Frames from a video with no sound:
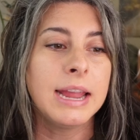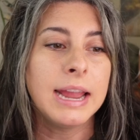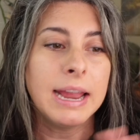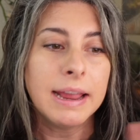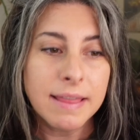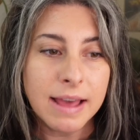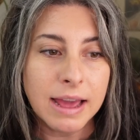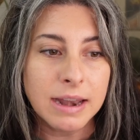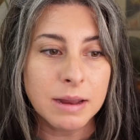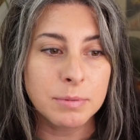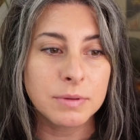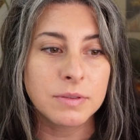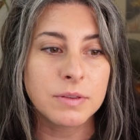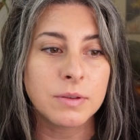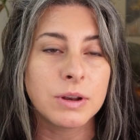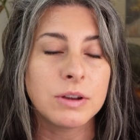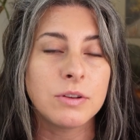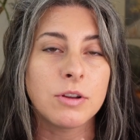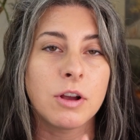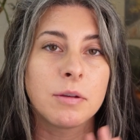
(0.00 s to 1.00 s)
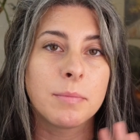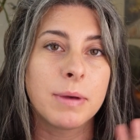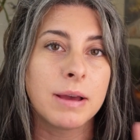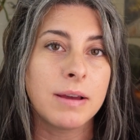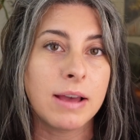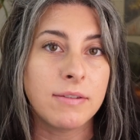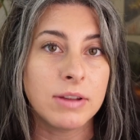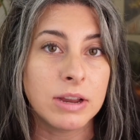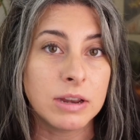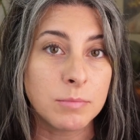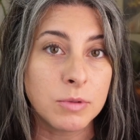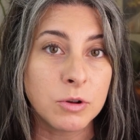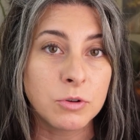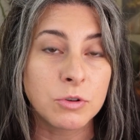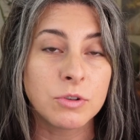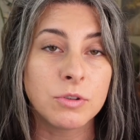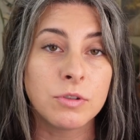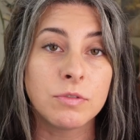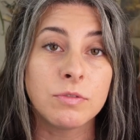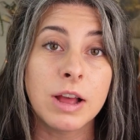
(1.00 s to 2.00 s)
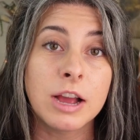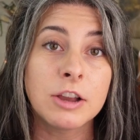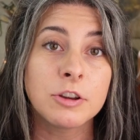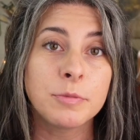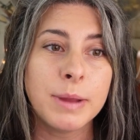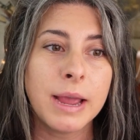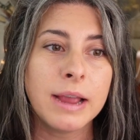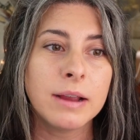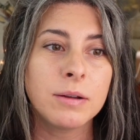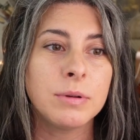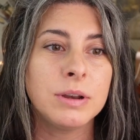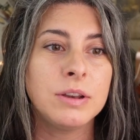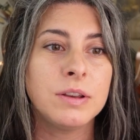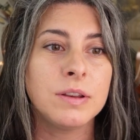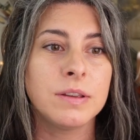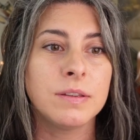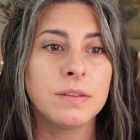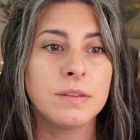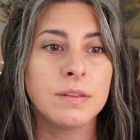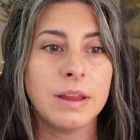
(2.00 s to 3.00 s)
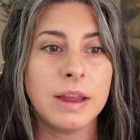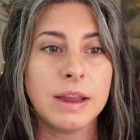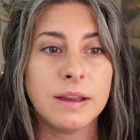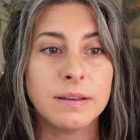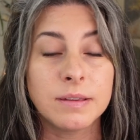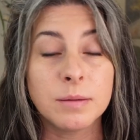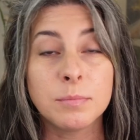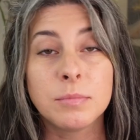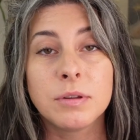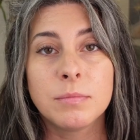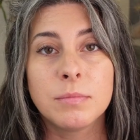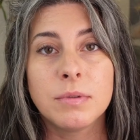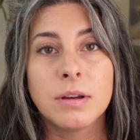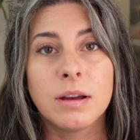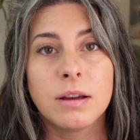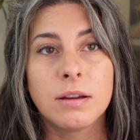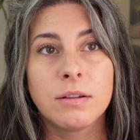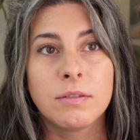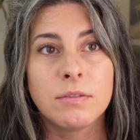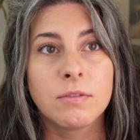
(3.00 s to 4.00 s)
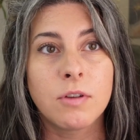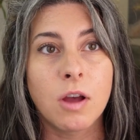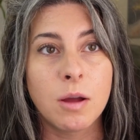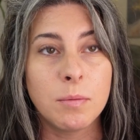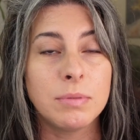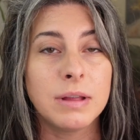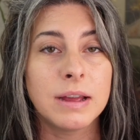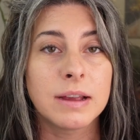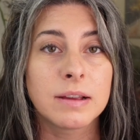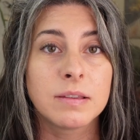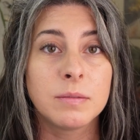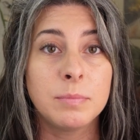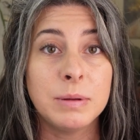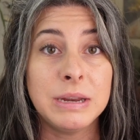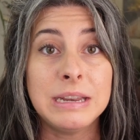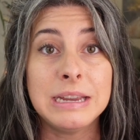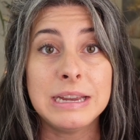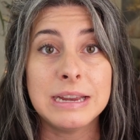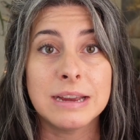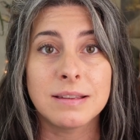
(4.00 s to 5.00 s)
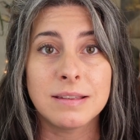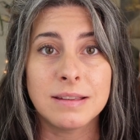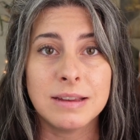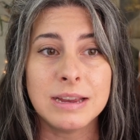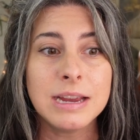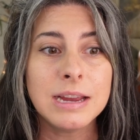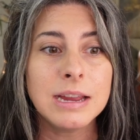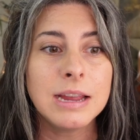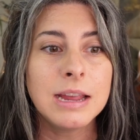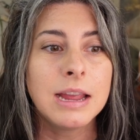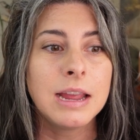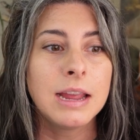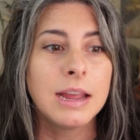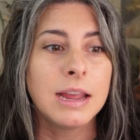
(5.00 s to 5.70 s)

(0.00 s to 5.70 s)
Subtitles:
In that episode, I talk about having an emotional flashback, which is a symptom of complex PTSD.